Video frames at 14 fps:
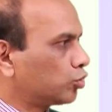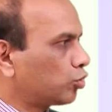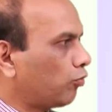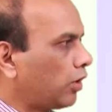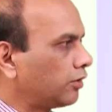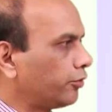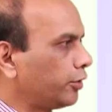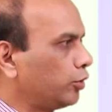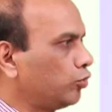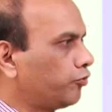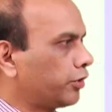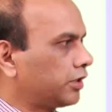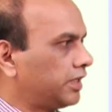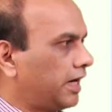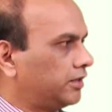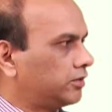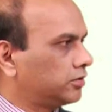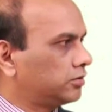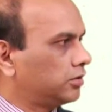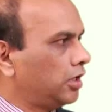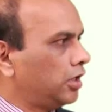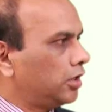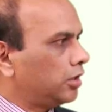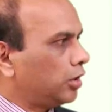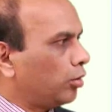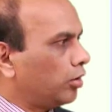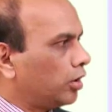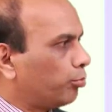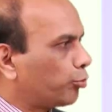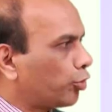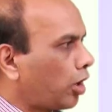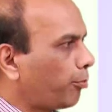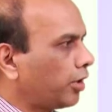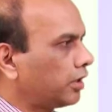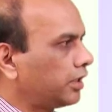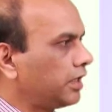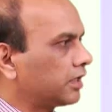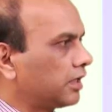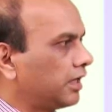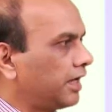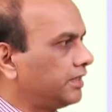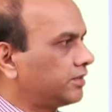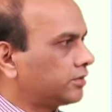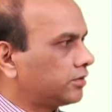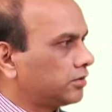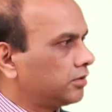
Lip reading: So what we do for that? Properly analyzed